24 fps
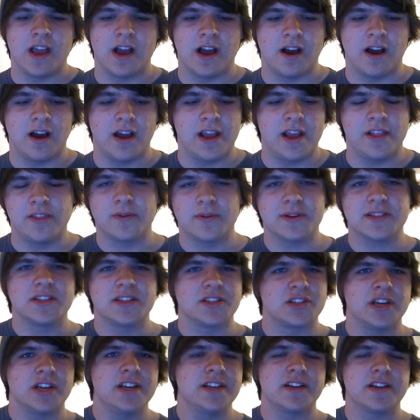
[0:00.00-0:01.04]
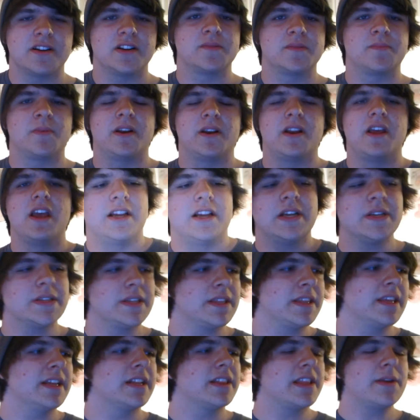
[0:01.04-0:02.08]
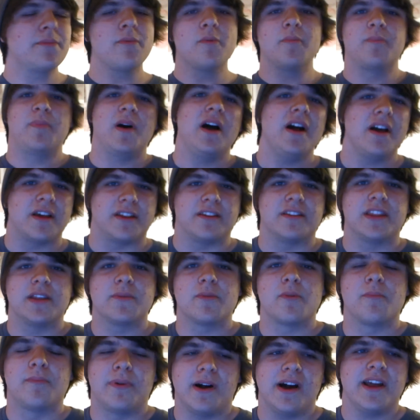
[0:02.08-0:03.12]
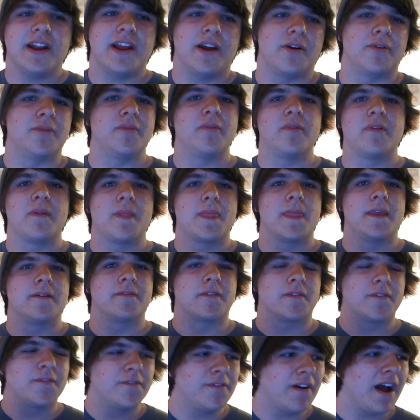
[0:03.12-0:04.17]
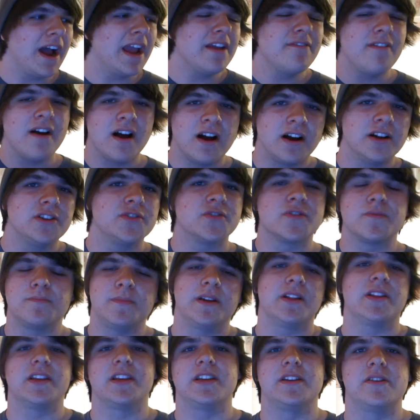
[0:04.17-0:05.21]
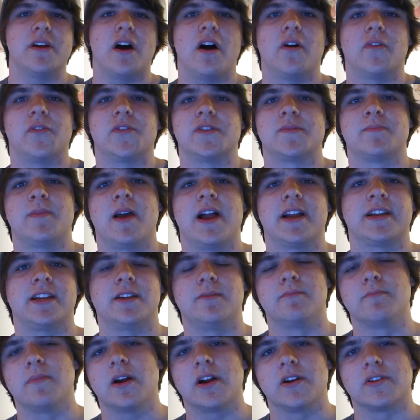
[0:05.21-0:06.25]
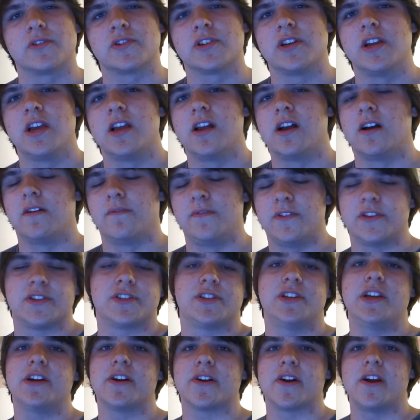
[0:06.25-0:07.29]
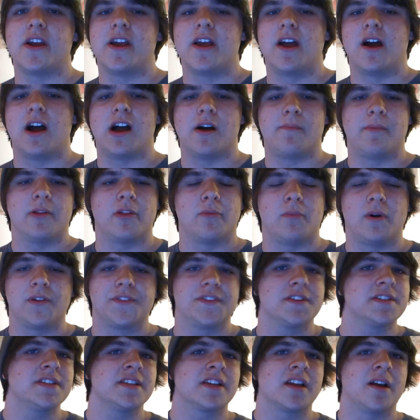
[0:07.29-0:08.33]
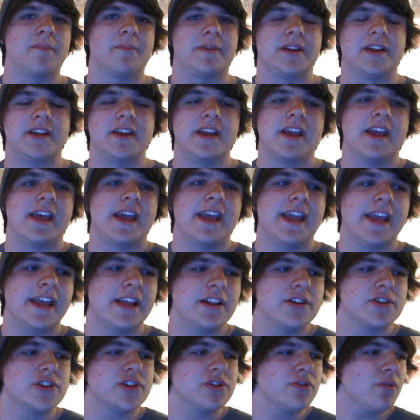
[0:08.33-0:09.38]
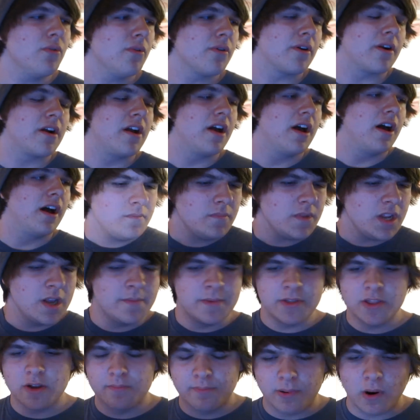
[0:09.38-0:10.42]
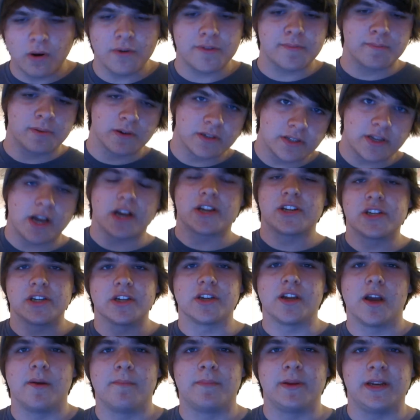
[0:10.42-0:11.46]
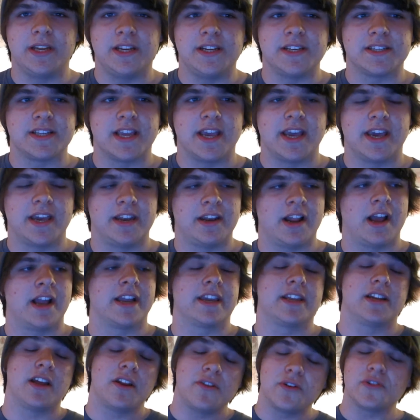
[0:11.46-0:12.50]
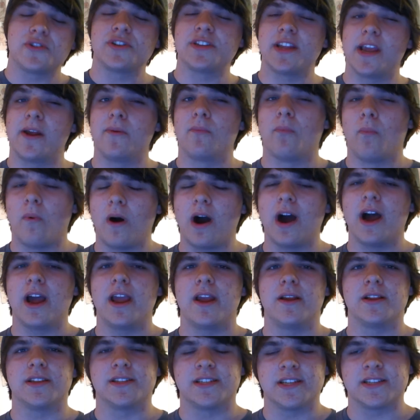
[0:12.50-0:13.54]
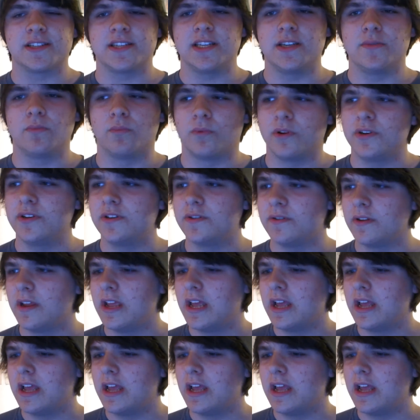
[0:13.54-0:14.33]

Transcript: uh, and the rest of the Shay Tards. But here's the thing, they were bought. They were bought out for $500 million back in March of this year uh, by the Walt Disney Company. And sure, I mean, they're both production companies, and I can understand why Disney would